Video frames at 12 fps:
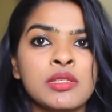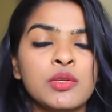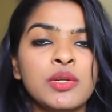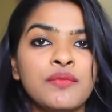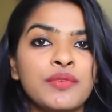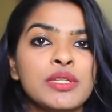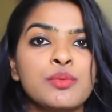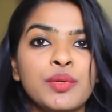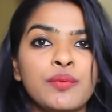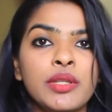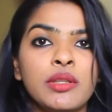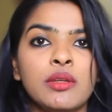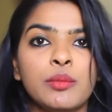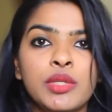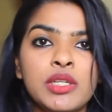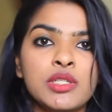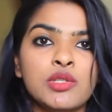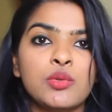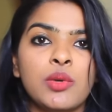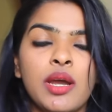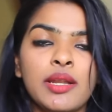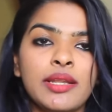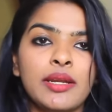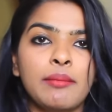So difference between these two
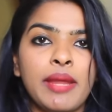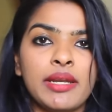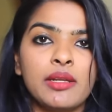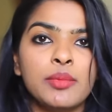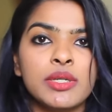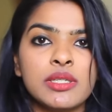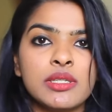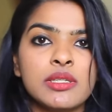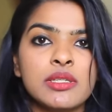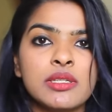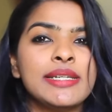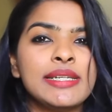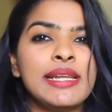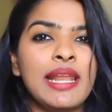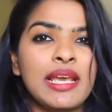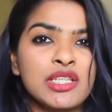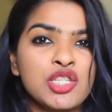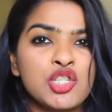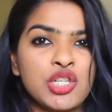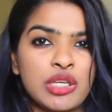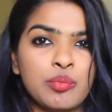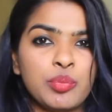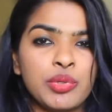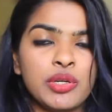are that metal braces, little less
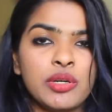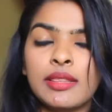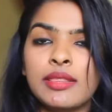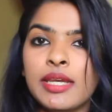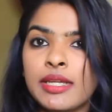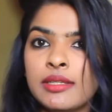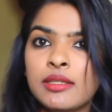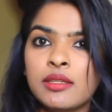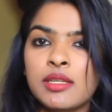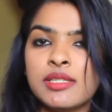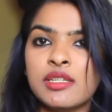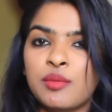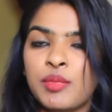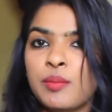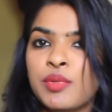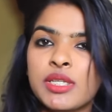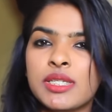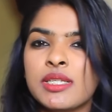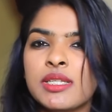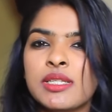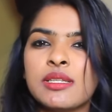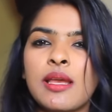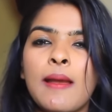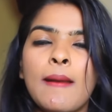cheaper than the ceramic
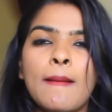braces,